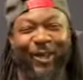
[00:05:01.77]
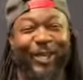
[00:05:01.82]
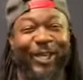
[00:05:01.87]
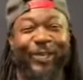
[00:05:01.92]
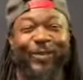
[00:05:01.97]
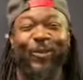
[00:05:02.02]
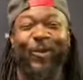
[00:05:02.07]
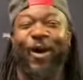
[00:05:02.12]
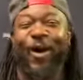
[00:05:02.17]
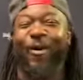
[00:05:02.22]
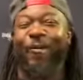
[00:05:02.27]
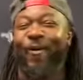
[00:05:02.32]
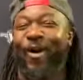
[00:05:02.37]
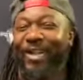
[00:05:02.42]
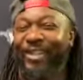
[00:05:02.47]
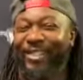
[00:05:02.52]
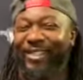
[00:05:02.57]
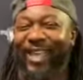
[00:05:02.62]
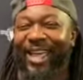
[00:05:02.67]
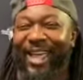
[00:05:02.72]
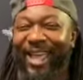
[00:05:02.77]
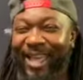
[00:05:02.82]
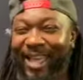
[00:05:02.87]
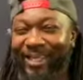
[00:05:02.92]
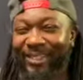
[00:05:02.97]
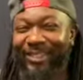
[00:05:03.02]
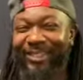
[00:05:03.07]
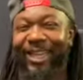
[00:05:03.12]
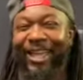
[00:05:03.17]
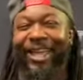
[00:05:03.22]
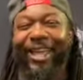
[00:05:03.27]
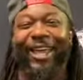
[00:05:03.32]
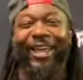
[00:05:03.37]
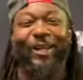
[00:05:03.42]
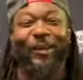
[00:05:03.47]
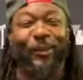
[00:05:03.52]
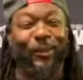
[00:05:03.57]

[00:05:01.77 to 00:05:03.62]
That's why I watched that AJ interview